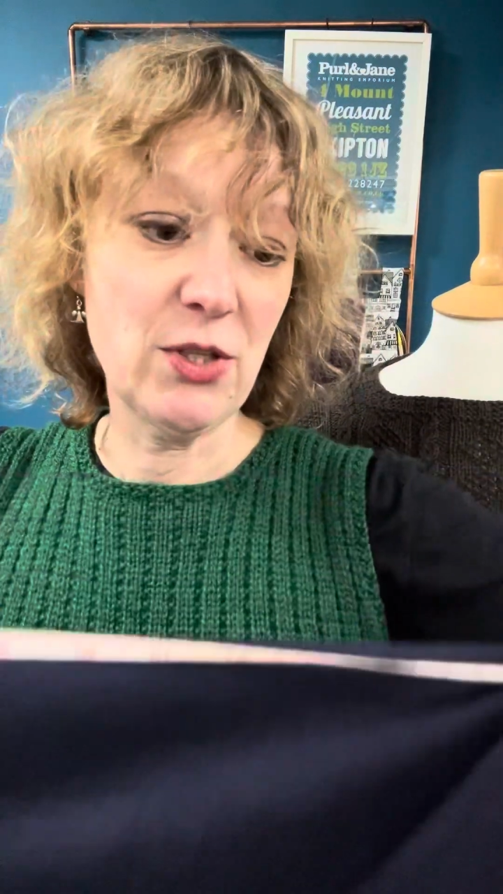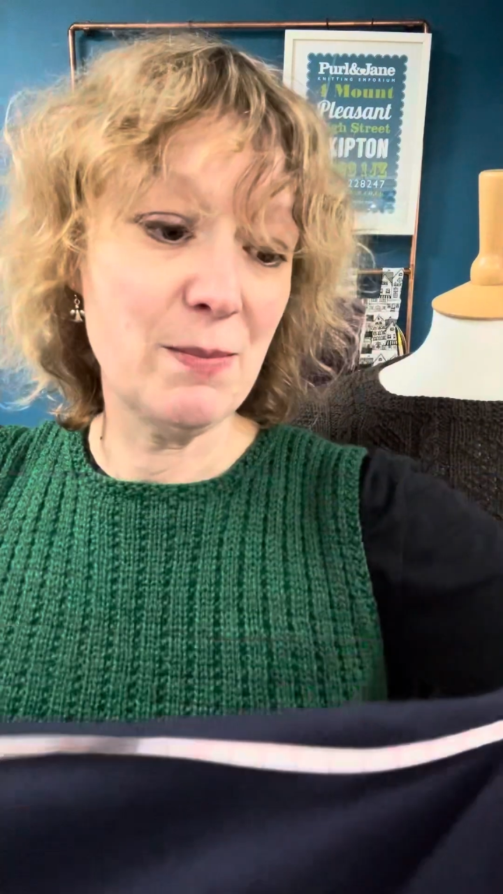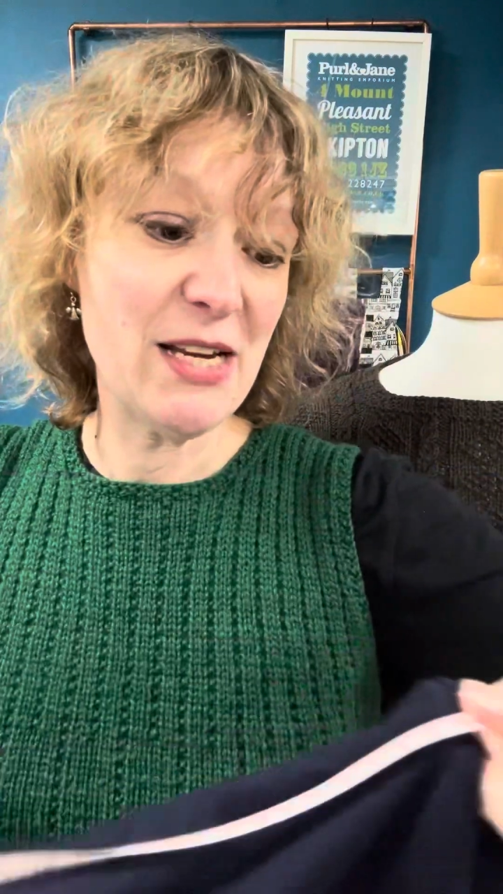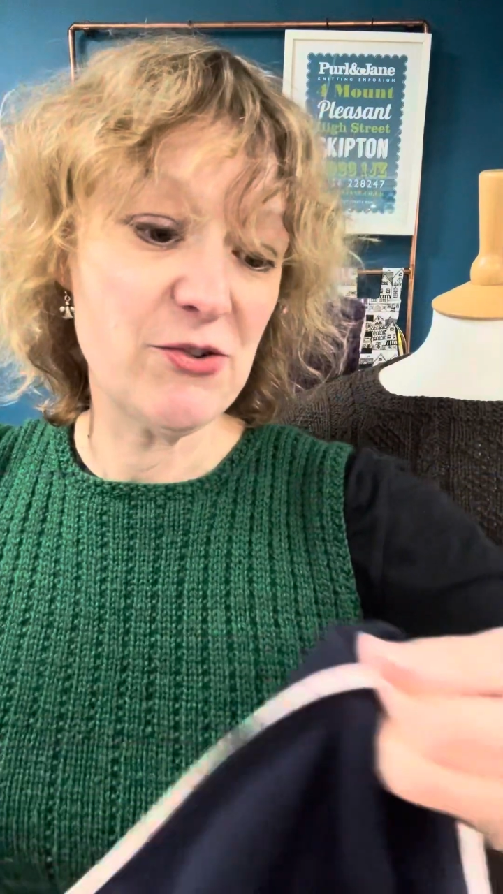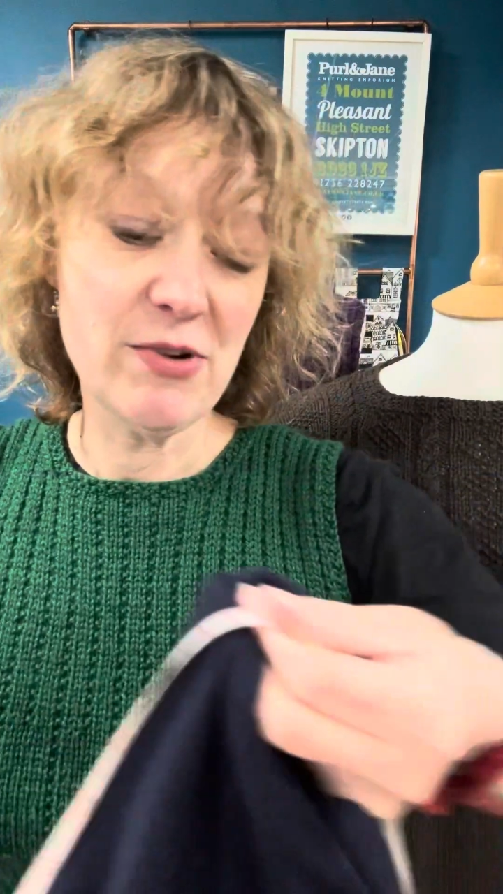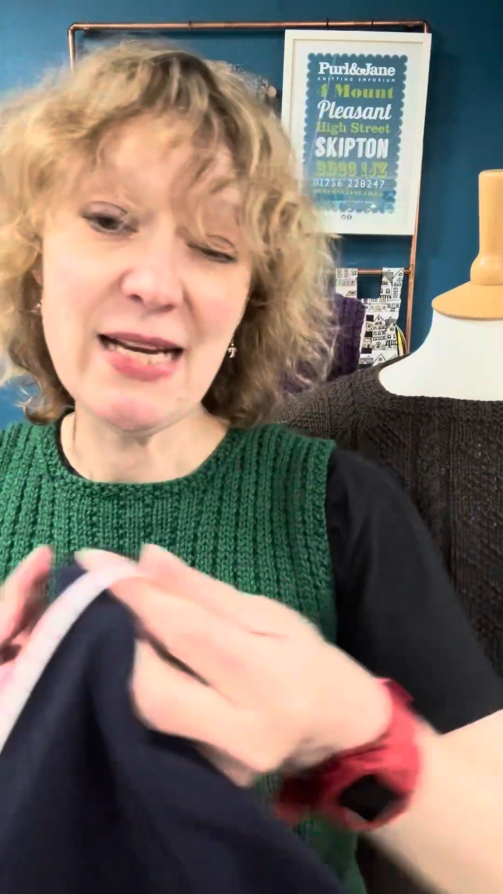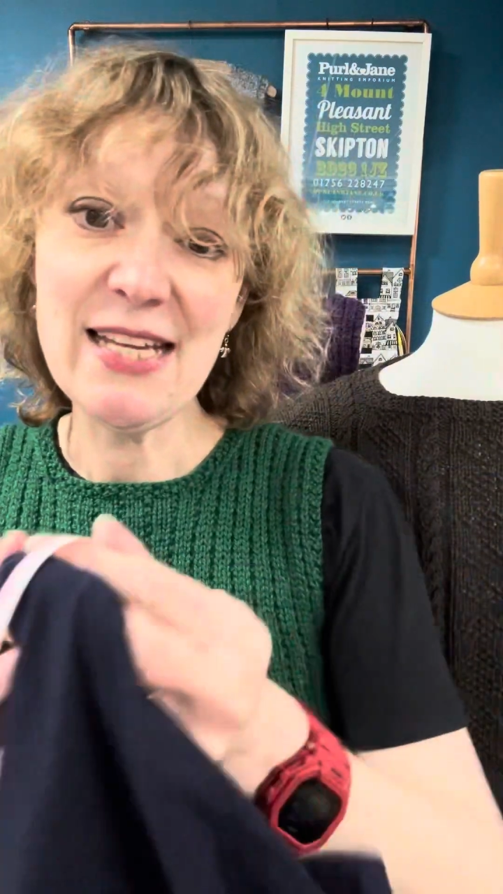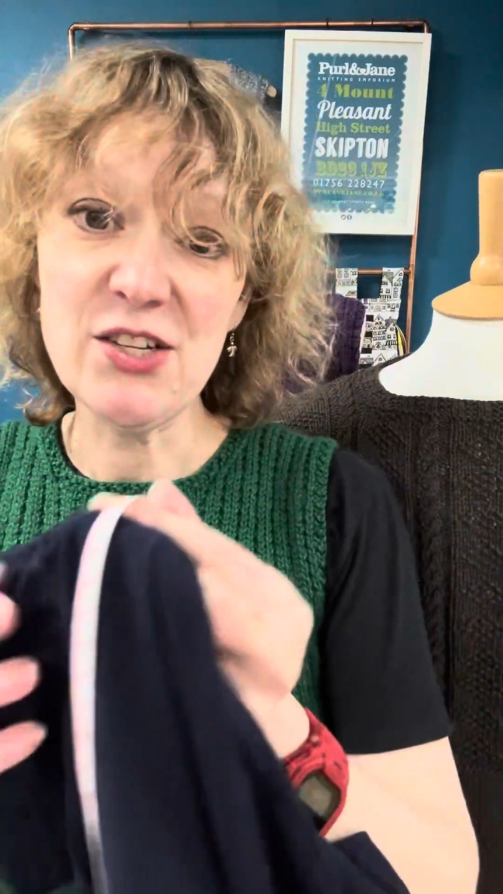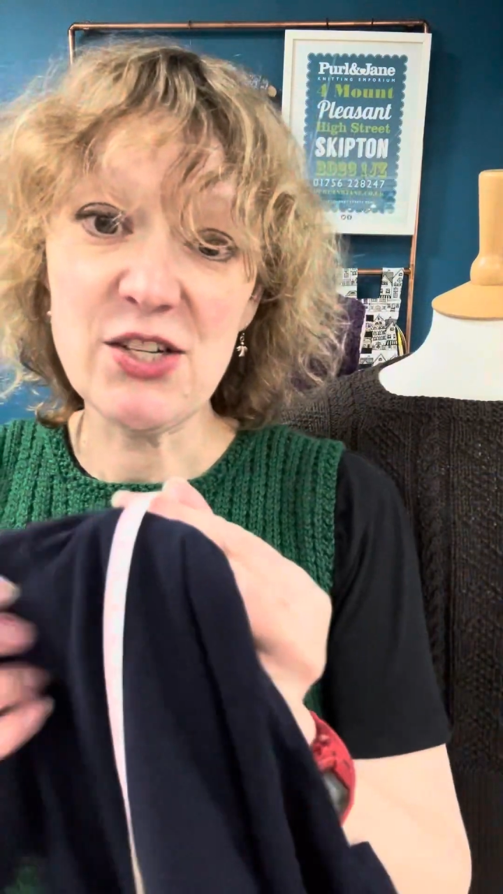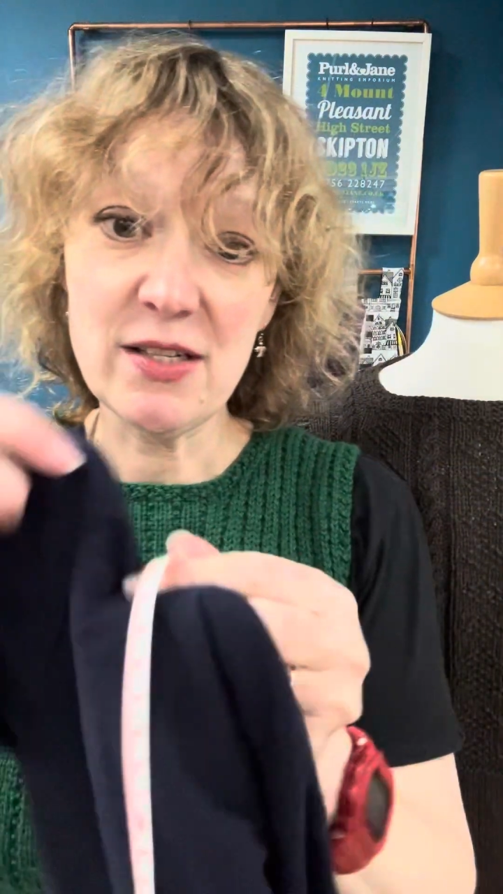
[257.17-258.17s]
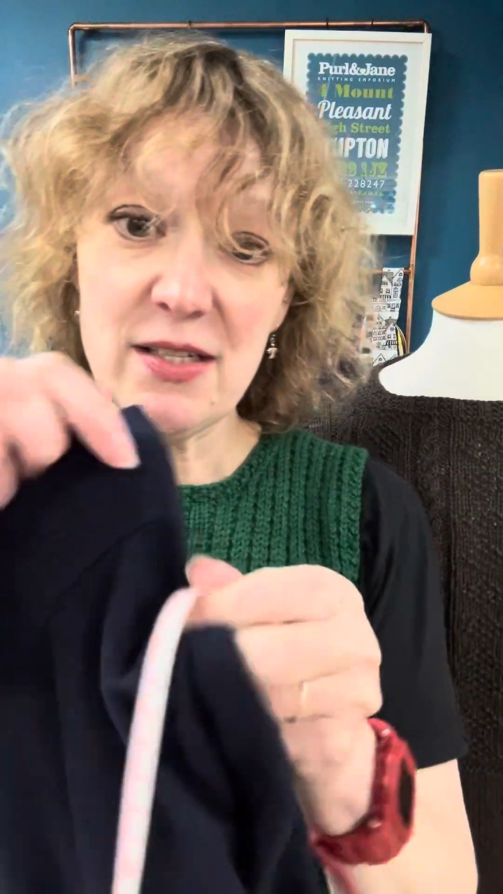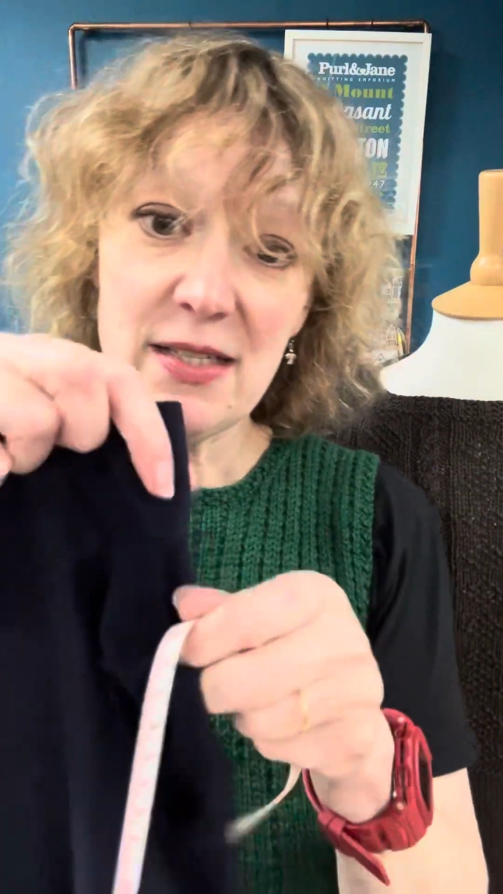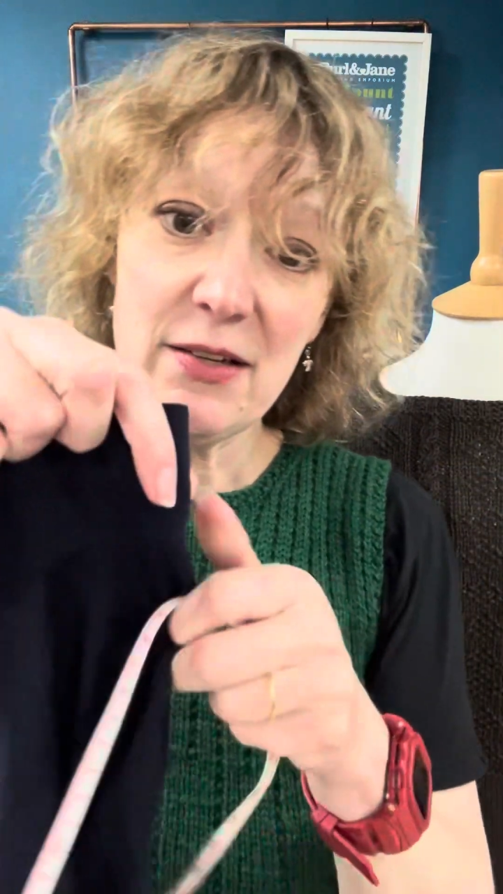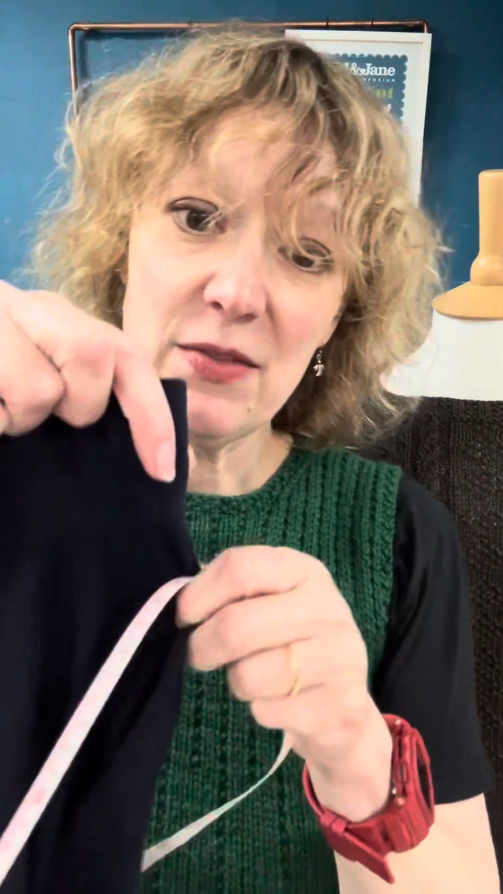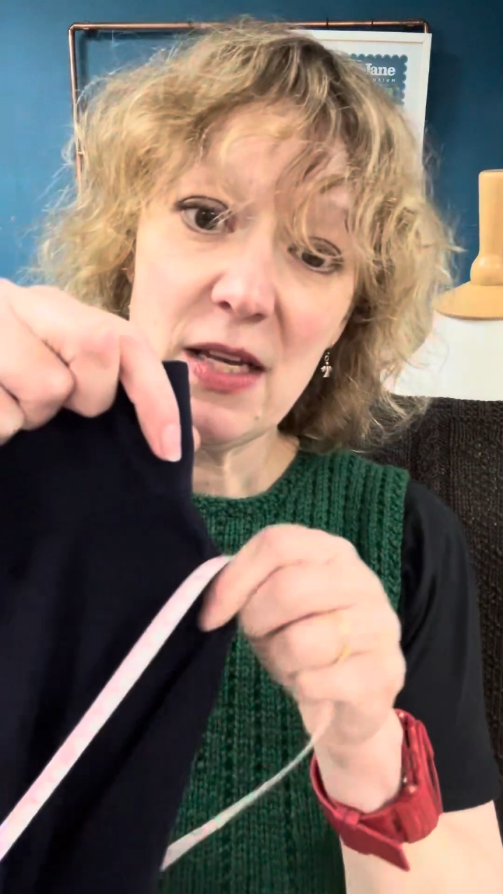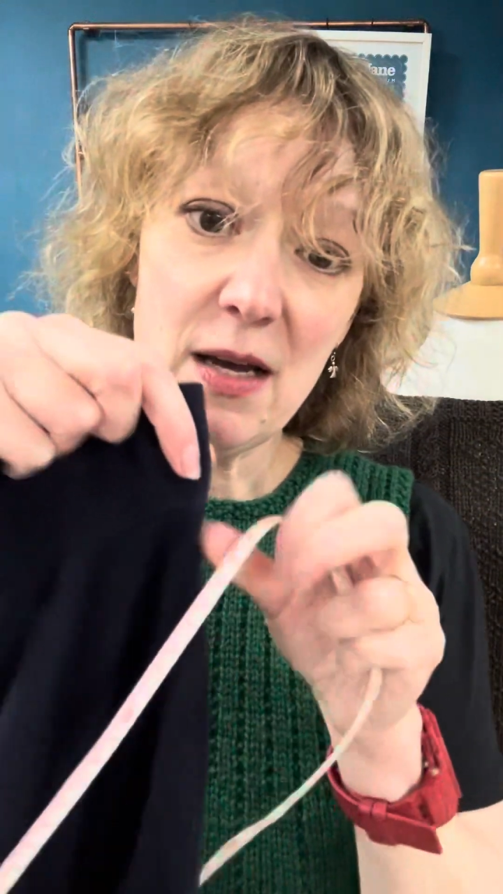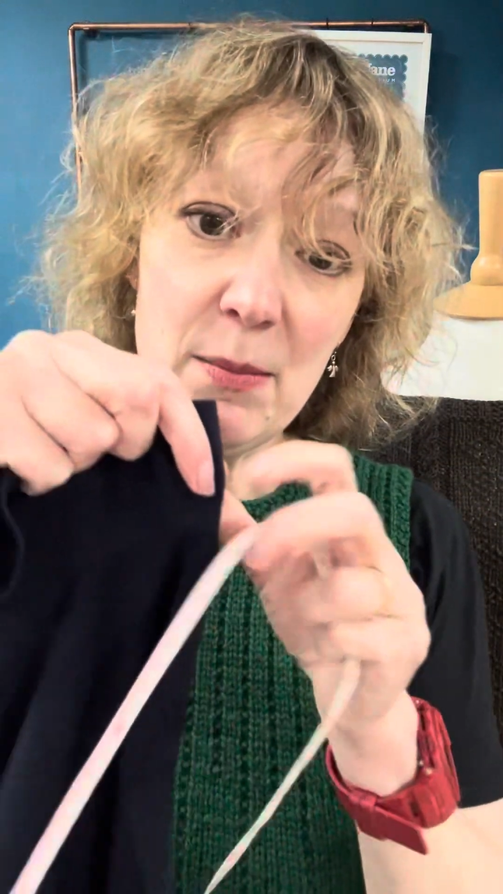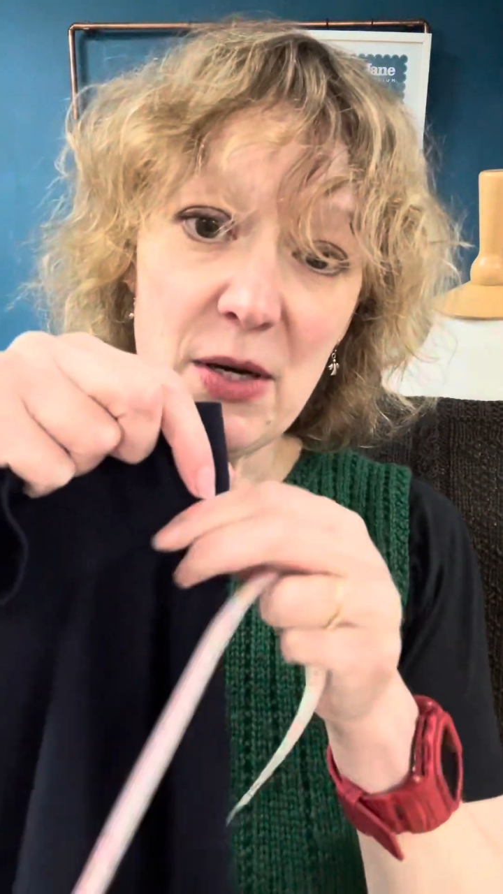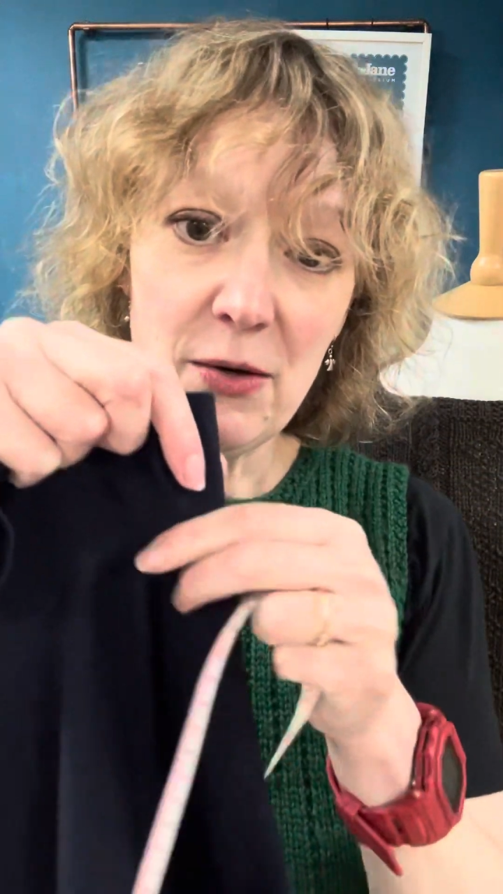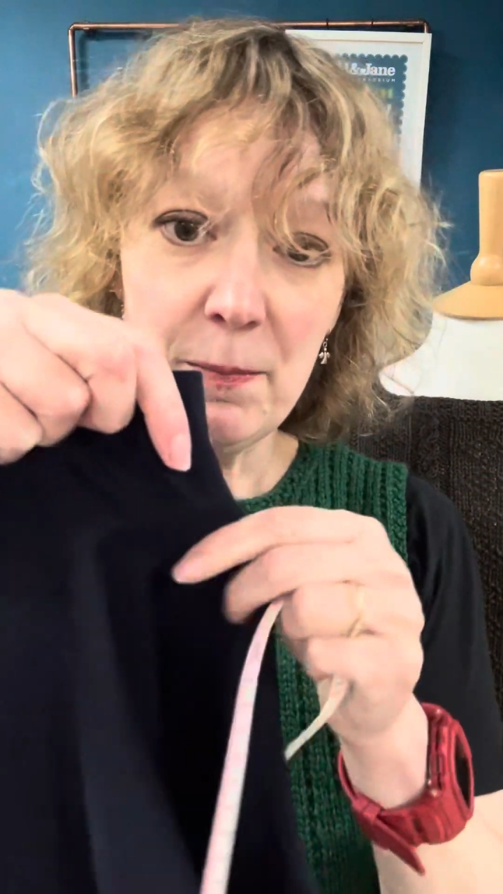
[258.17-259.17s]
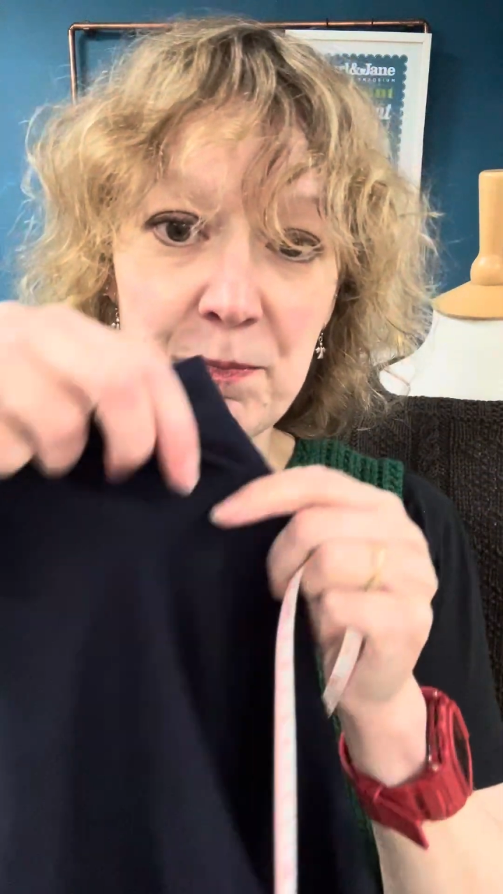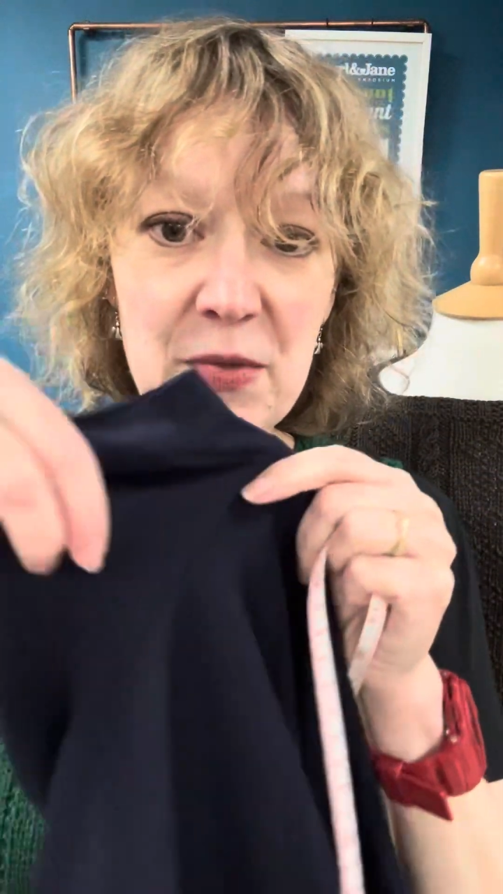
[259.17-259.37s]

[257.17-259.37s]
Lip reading: you measure an inch underneath the armhole,